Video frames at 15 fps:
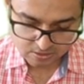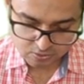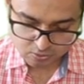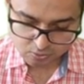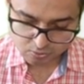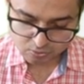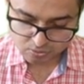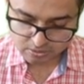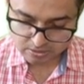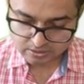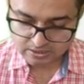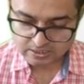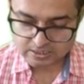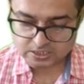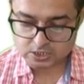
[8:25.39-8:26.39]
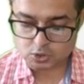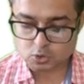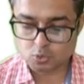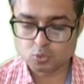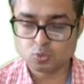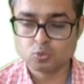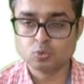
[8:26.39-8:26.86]
So these
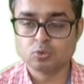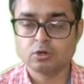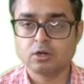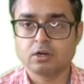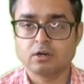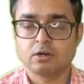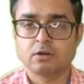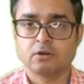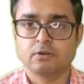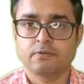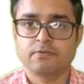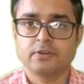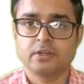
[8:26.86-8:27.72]
two